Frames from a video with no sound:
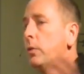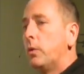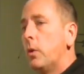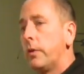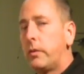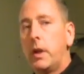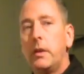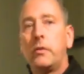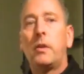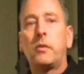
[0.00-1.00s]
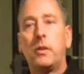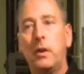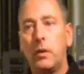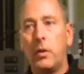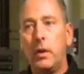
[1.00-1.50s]
outdoor set at
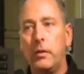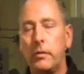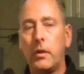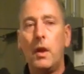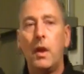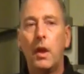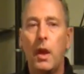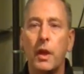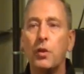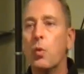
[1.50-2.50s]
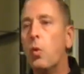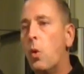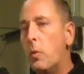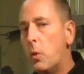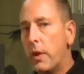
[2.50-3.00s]
60 degrees and your
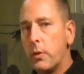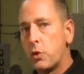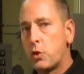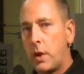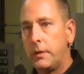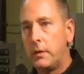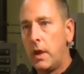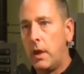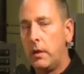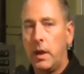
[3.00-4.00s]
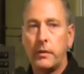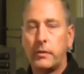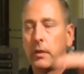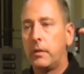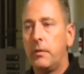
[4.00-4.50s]
warm weather shutdown at
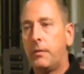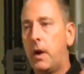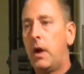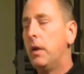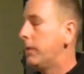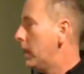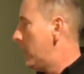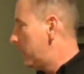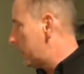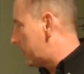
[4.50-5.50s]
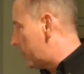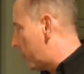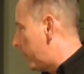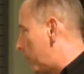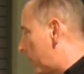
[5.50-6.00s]
65, this is where